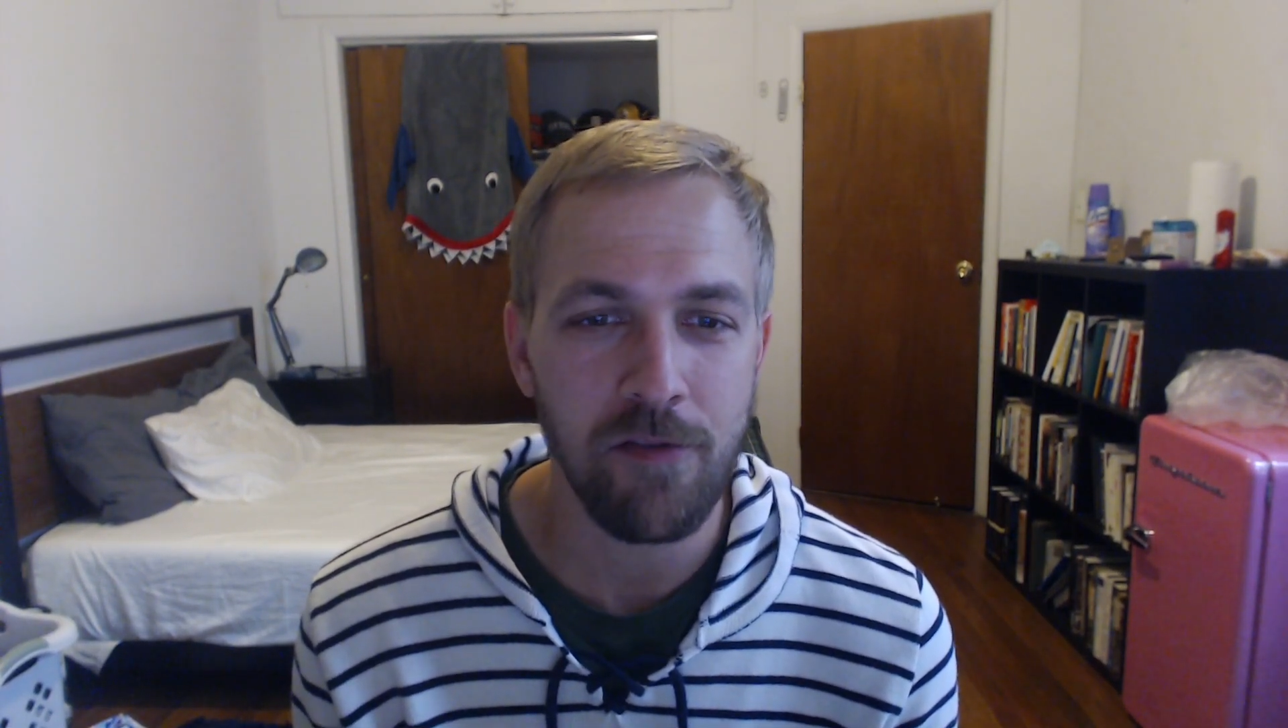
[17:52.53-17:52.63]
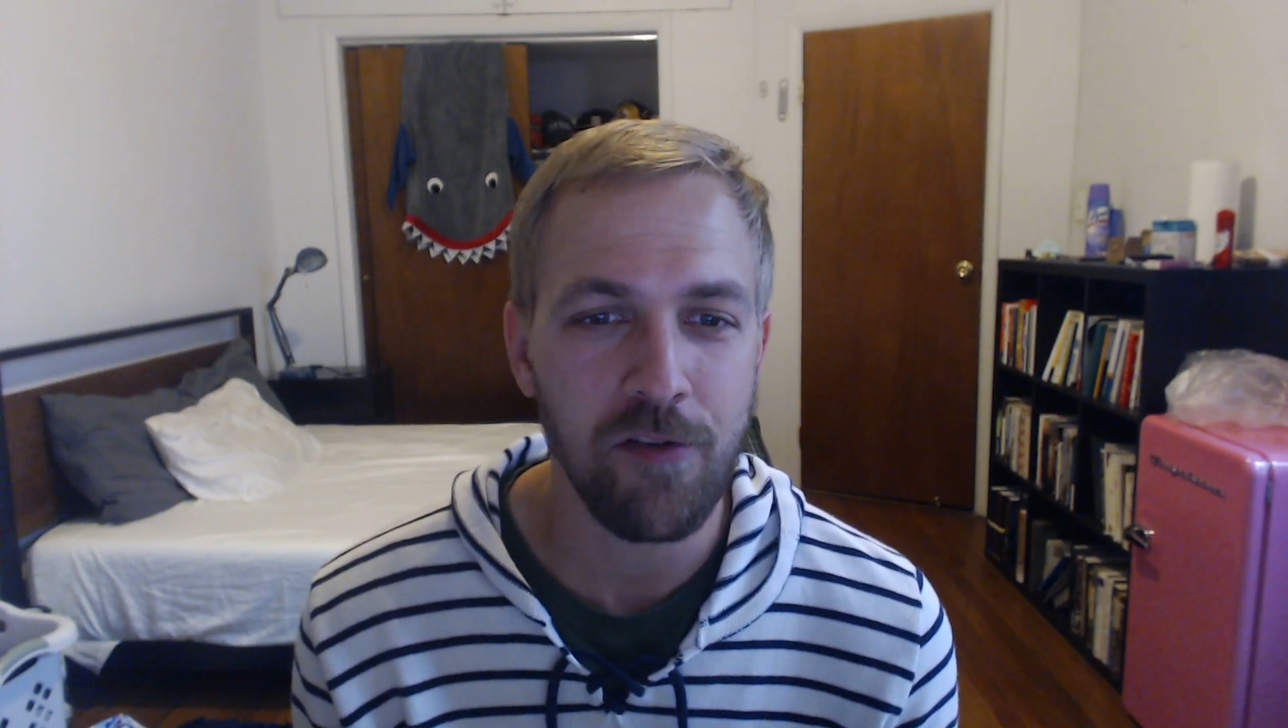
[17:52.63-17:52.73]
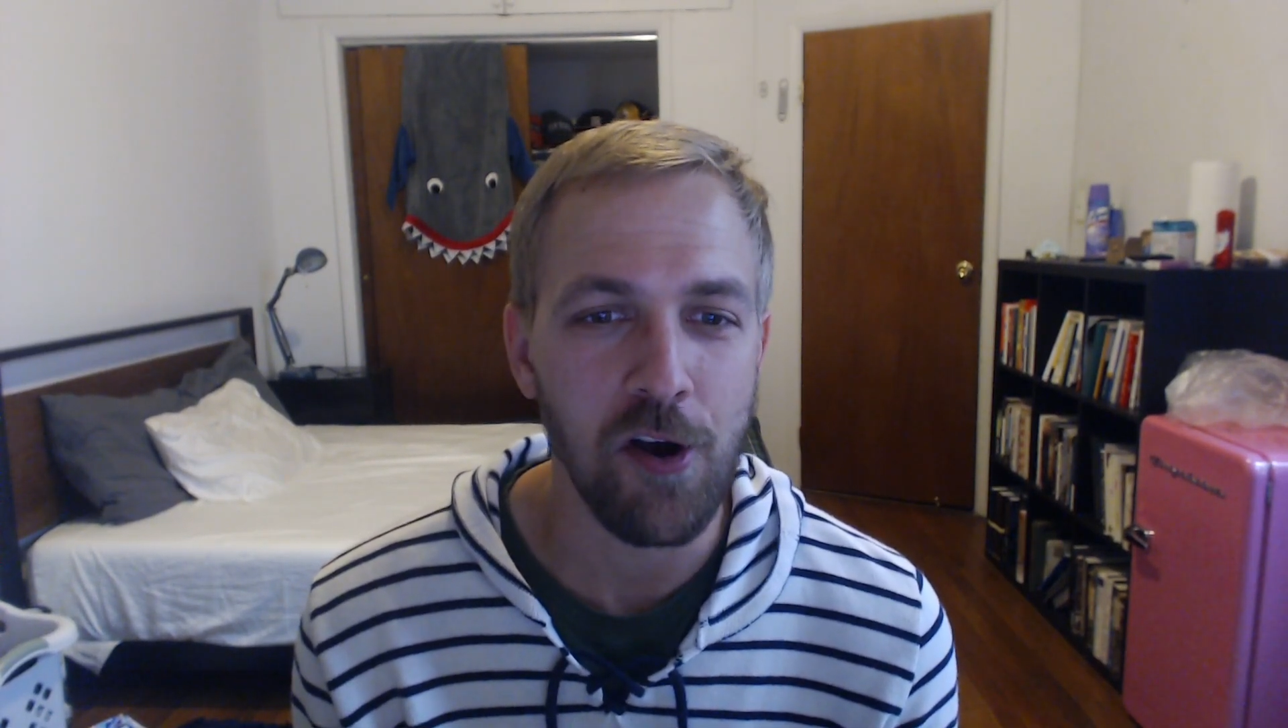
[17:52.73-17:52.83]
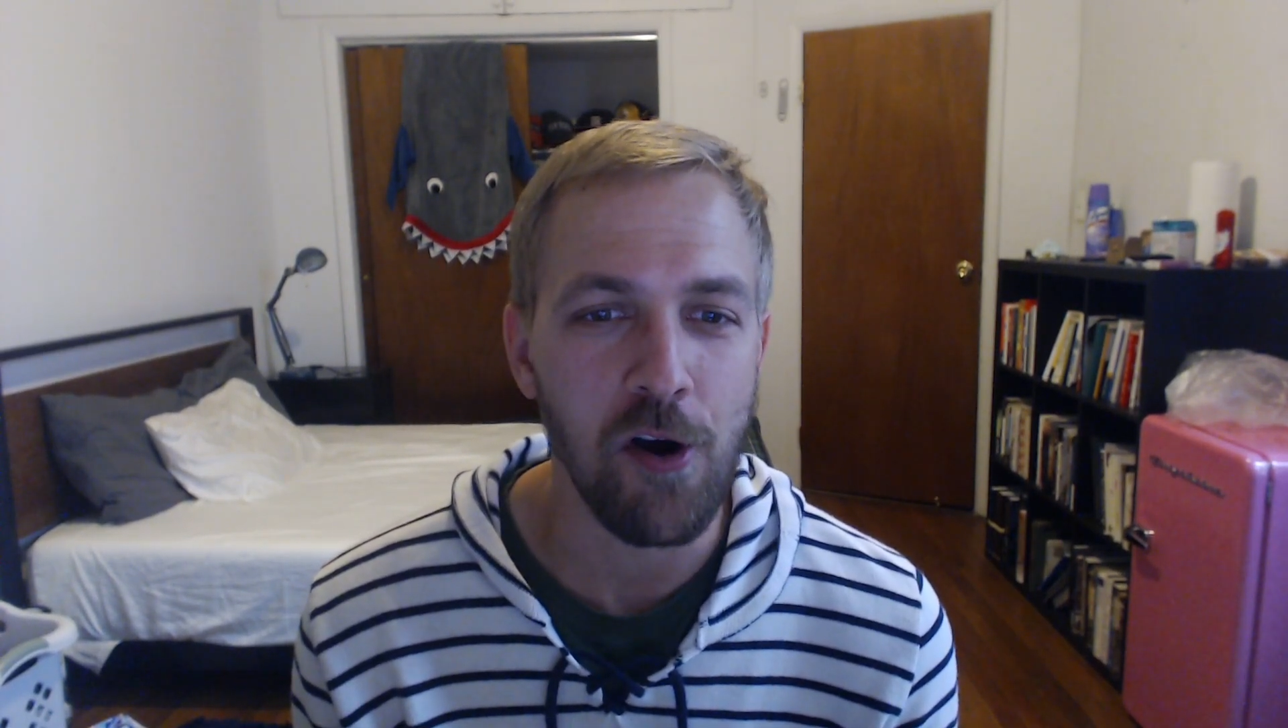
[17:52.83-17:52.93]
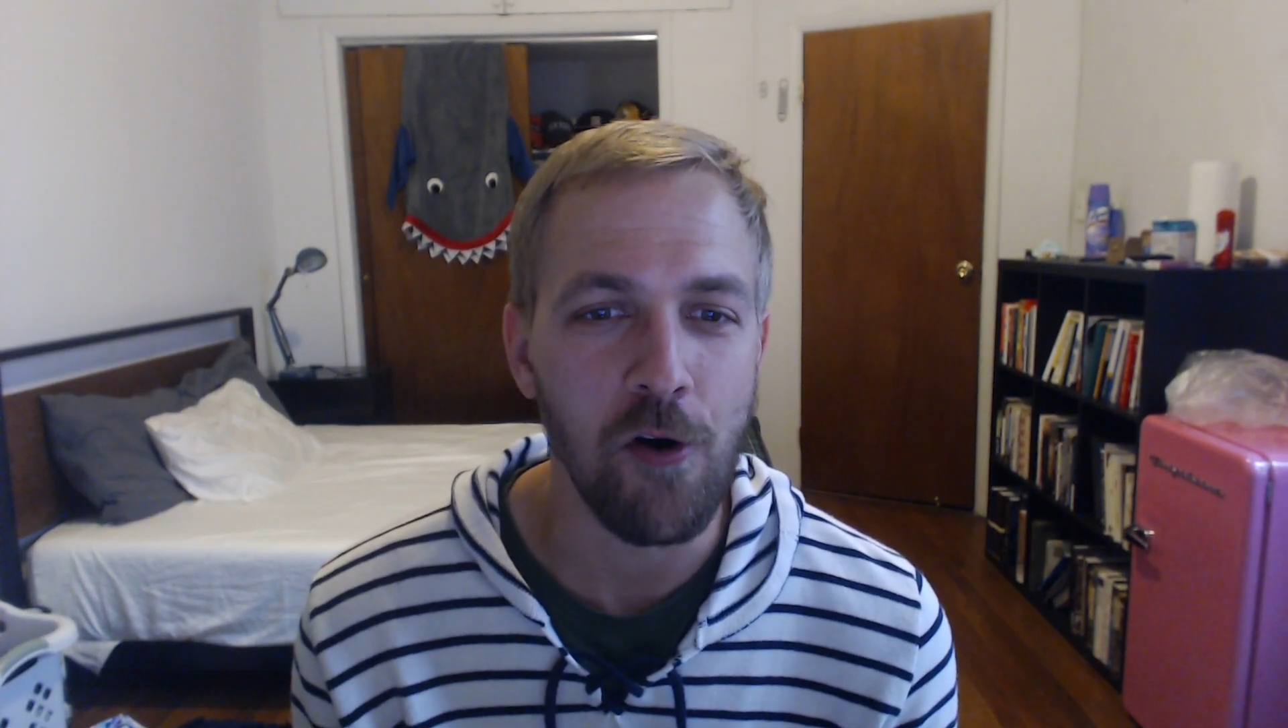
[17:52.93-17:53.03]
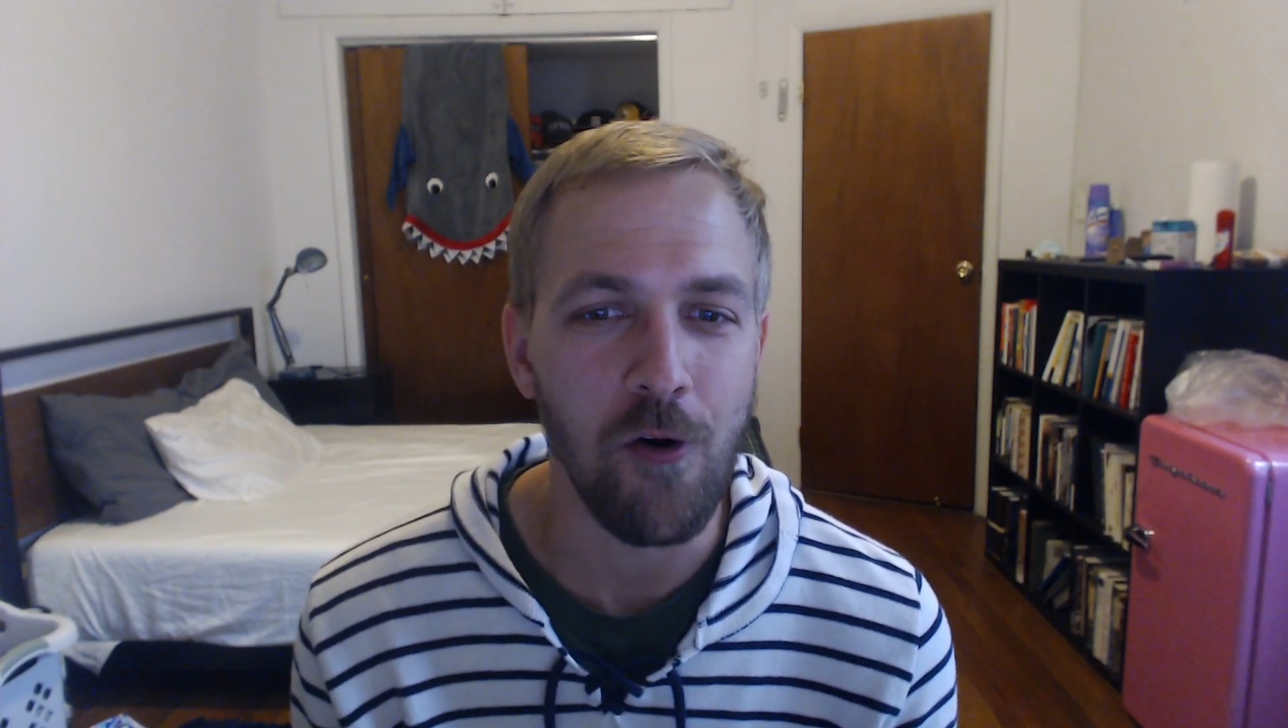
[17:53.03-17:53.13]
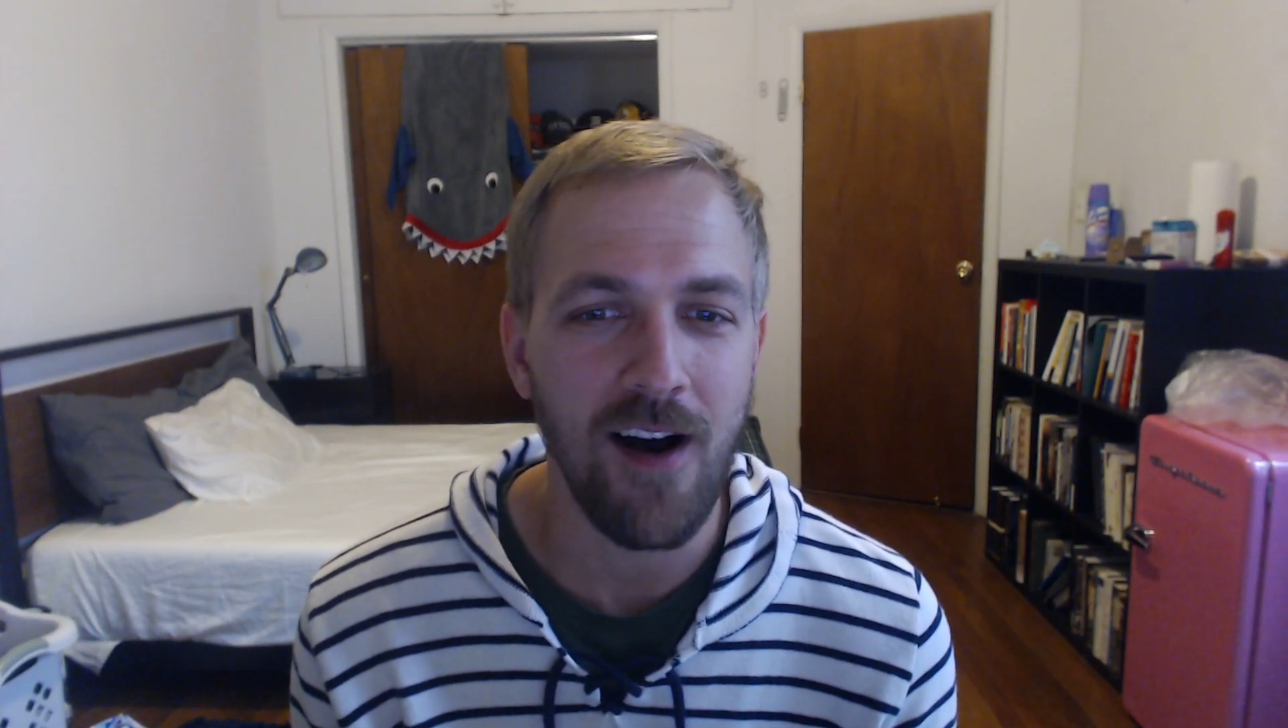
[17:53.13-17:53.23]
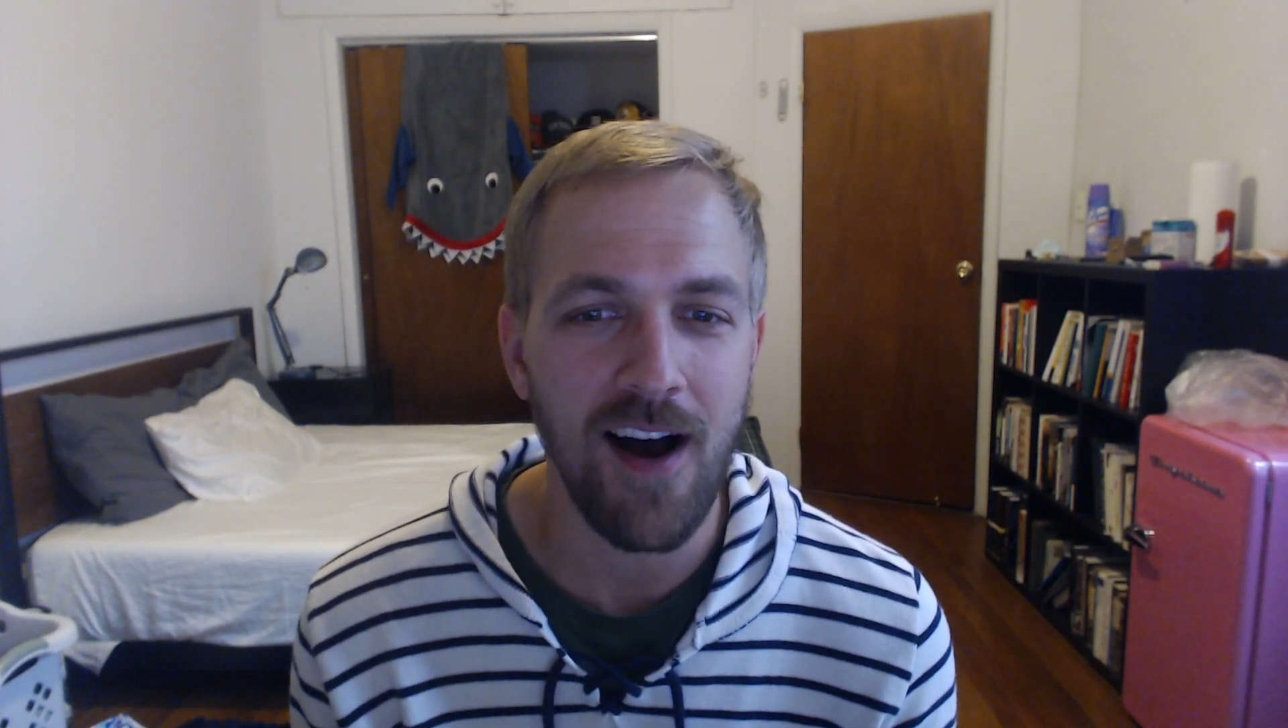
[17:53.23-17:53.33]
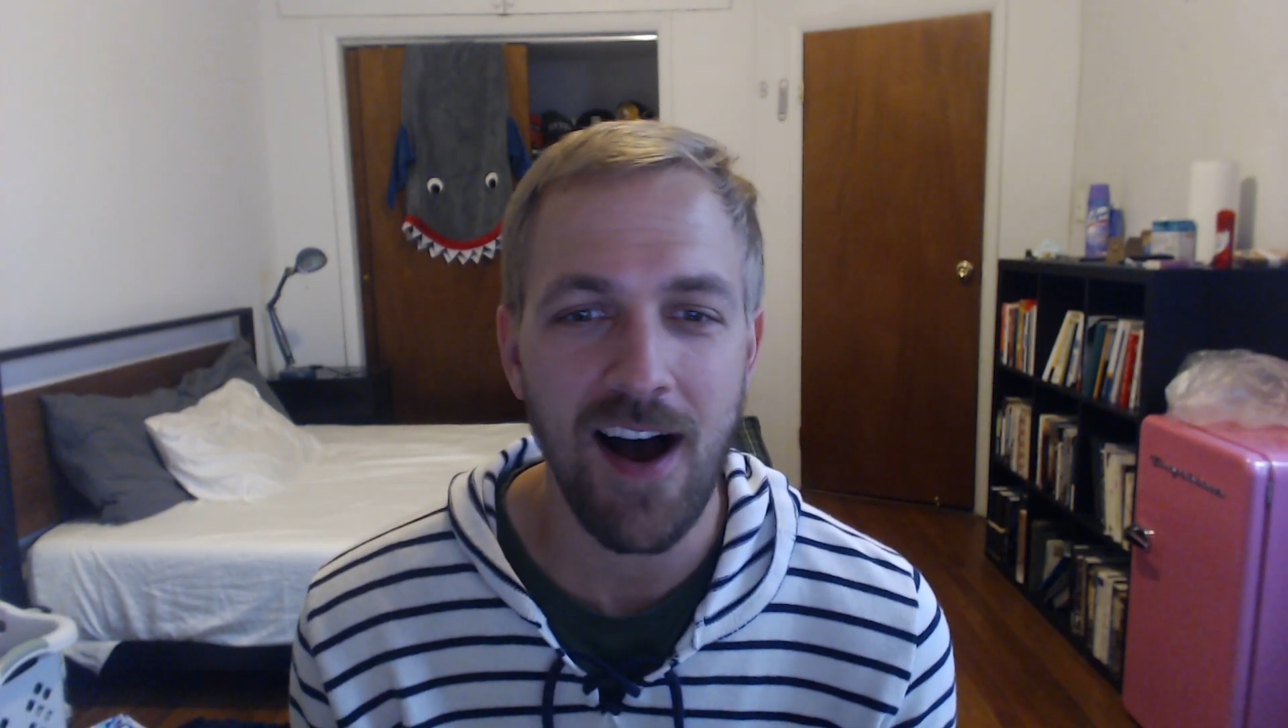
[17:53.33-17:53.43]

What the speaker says: So